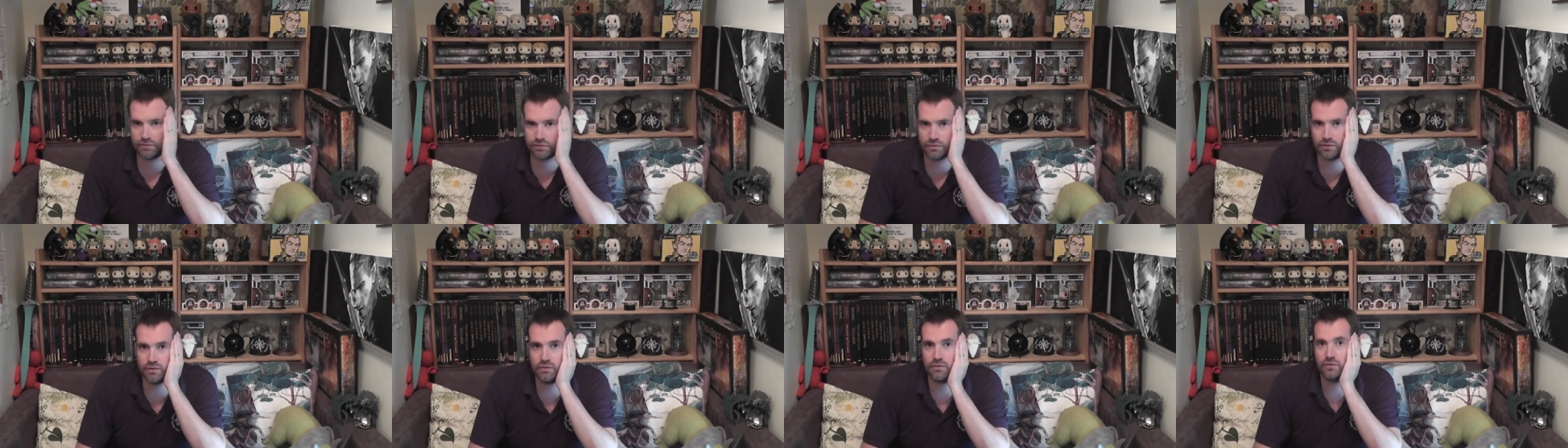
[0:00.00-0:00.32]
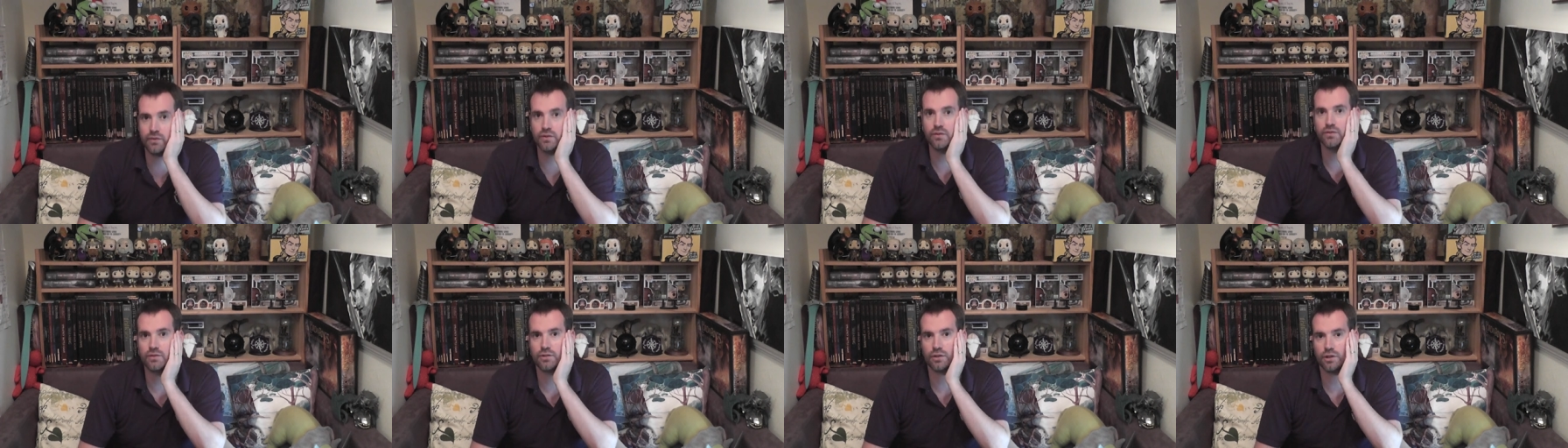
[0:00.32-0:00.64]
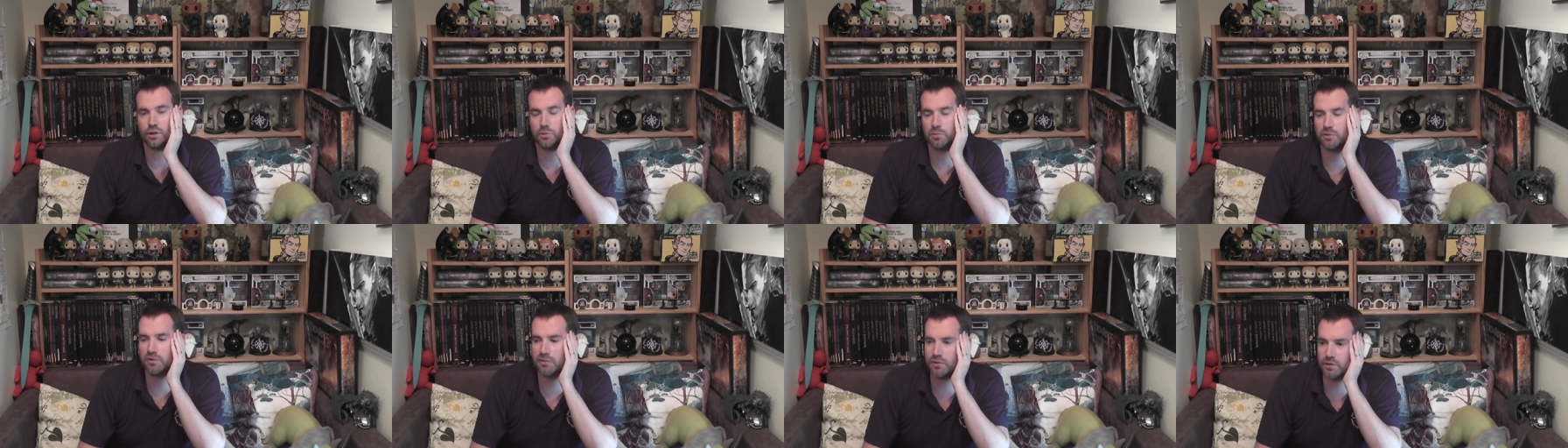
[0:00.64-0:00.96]
for a future
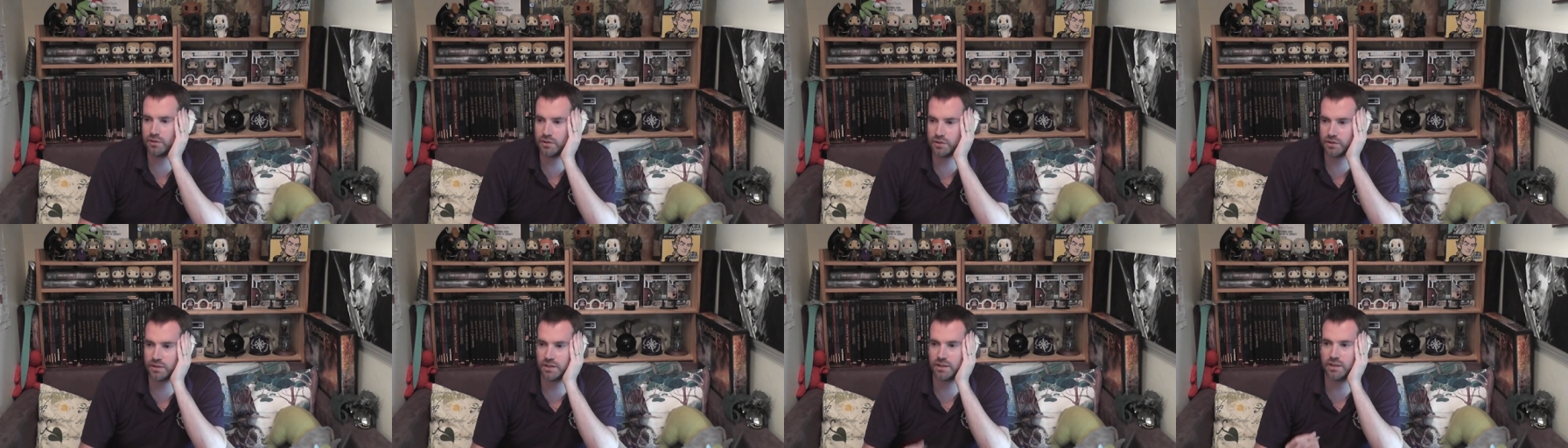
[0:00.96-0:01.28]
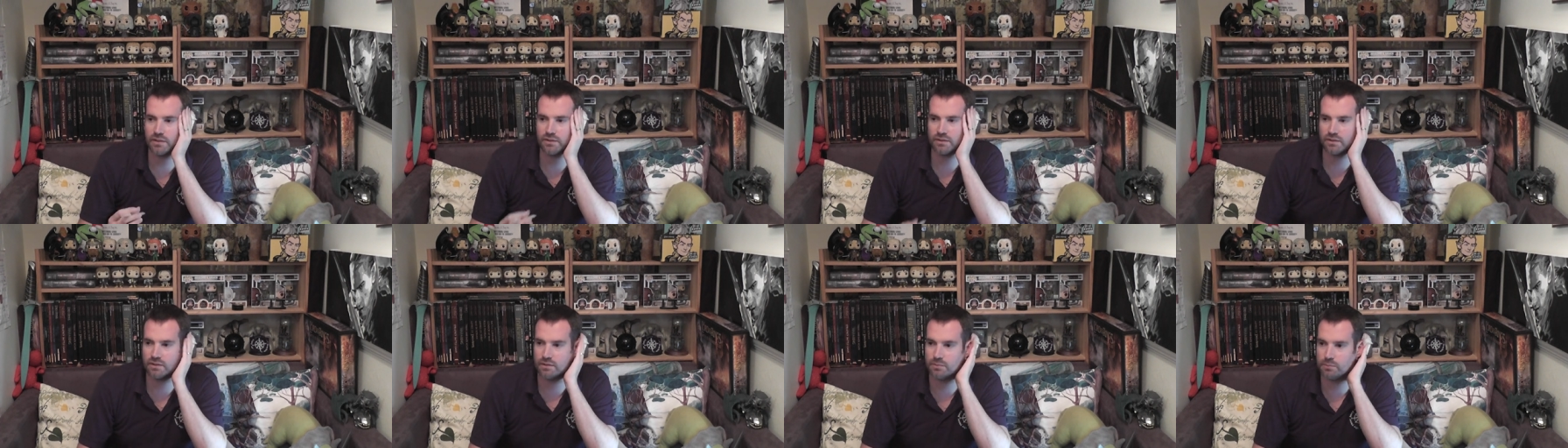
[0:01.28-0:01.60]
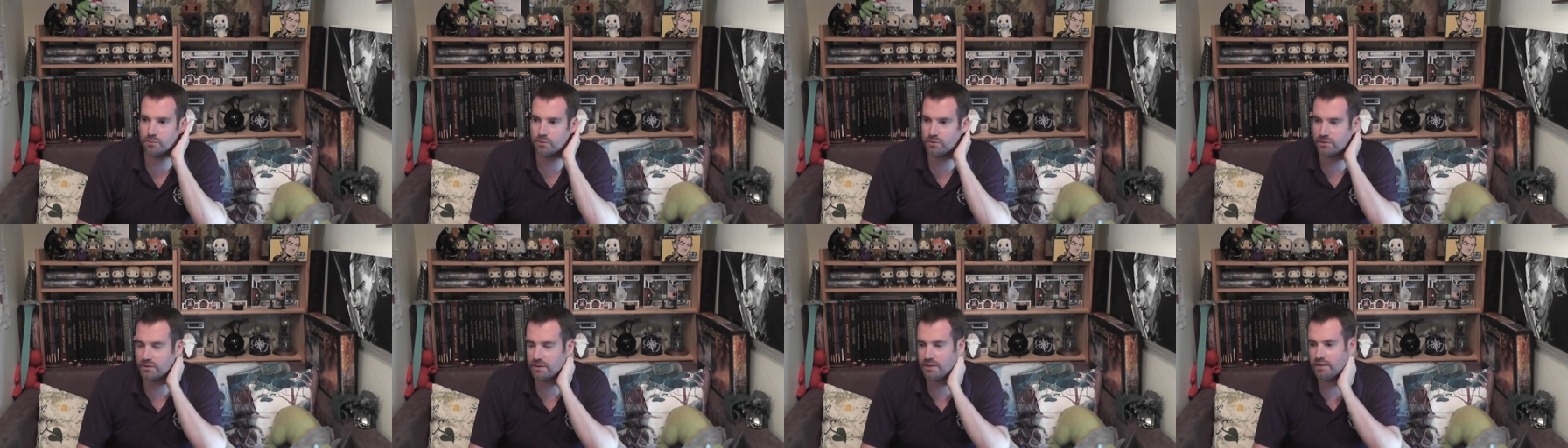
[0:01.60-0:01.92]
hobby vlog that goes
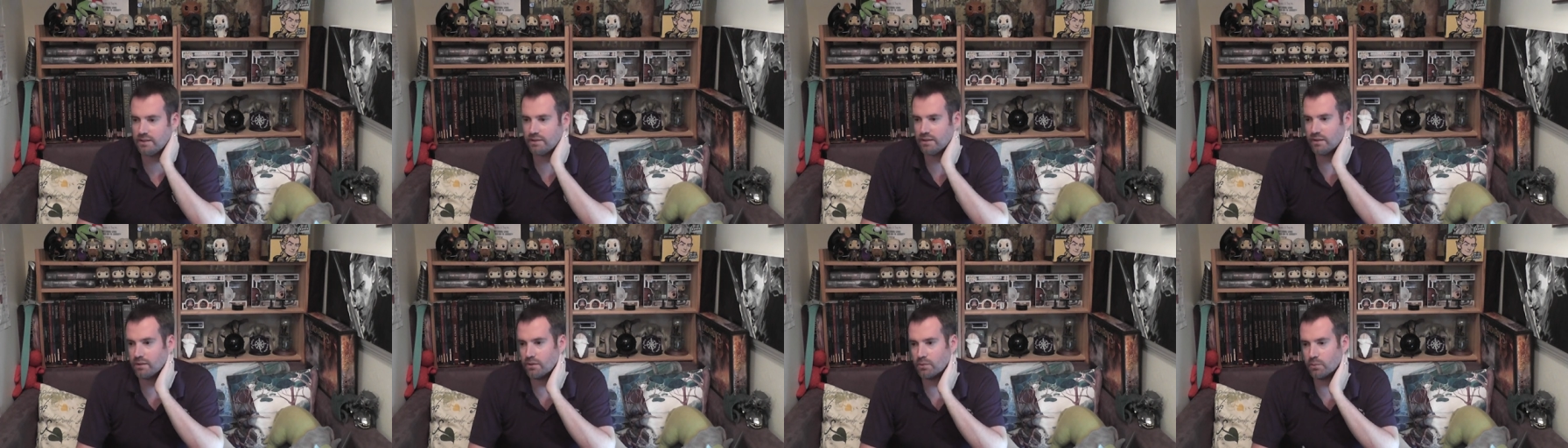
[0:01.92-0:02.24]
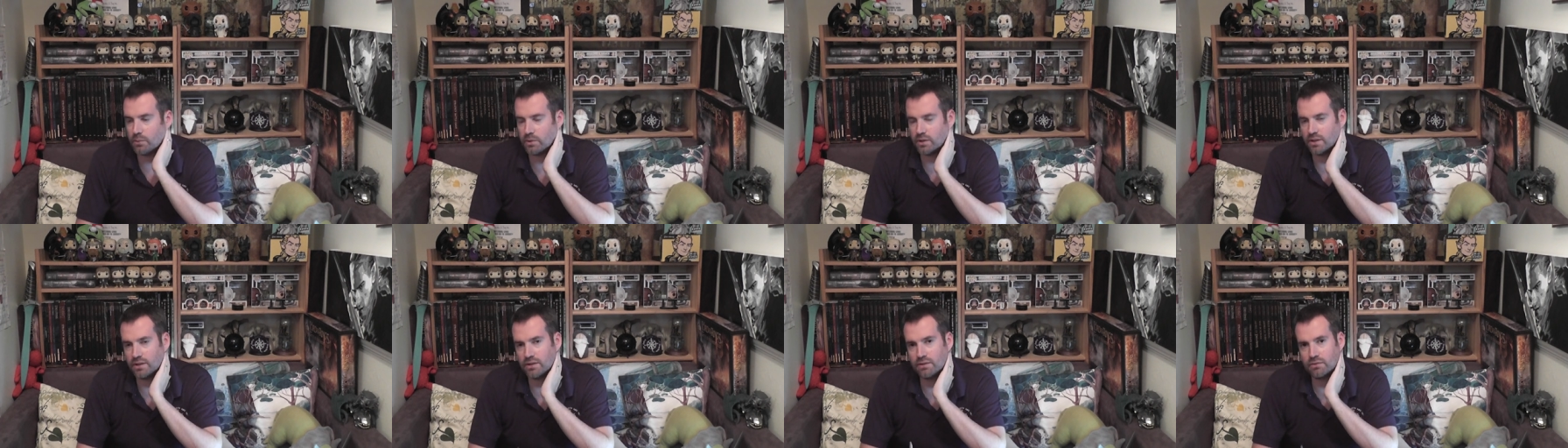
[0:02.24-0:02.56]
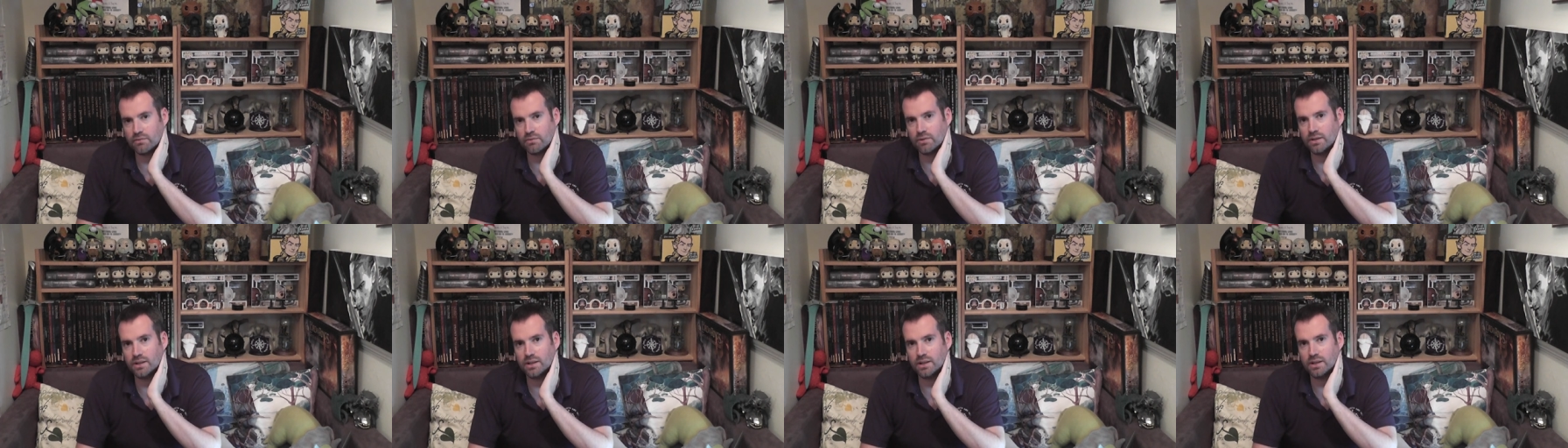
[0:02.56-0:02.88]
into more detail and I wanted
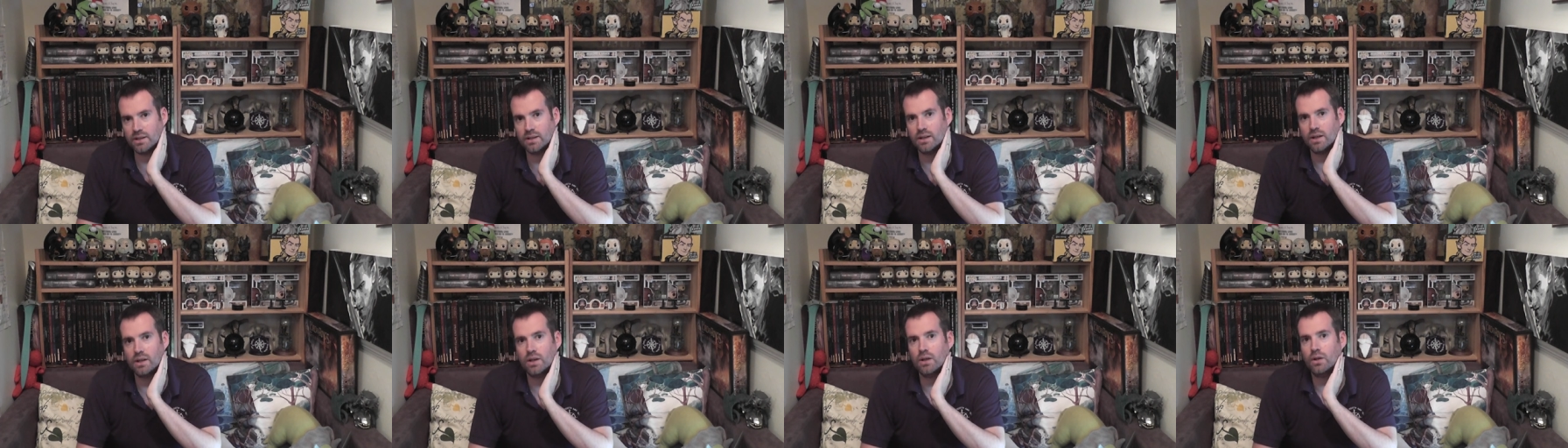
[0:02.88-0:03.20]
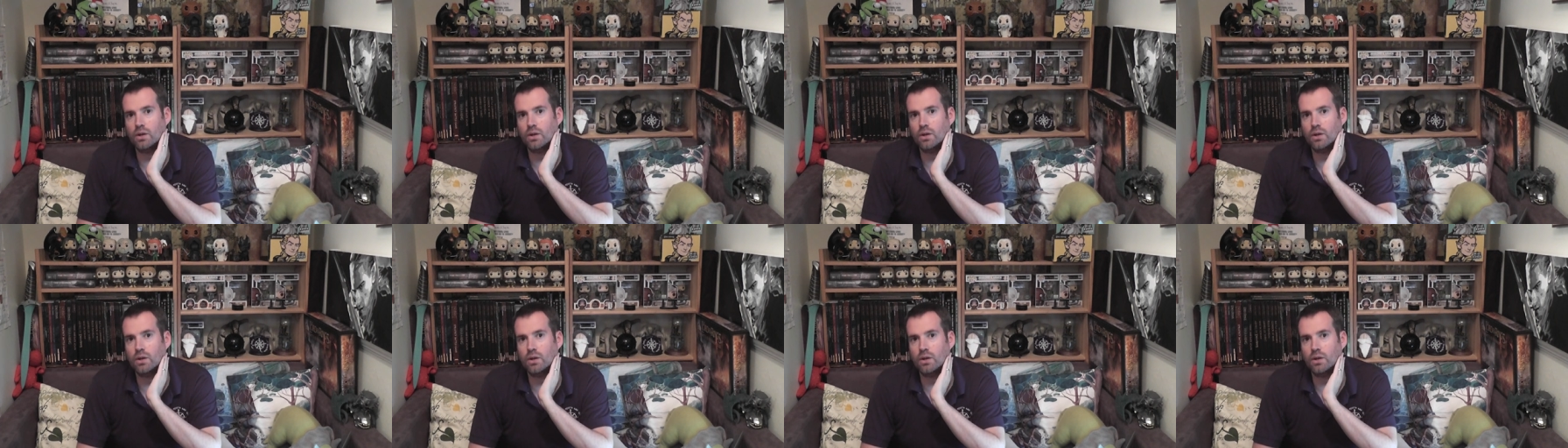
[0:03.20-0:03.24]
to really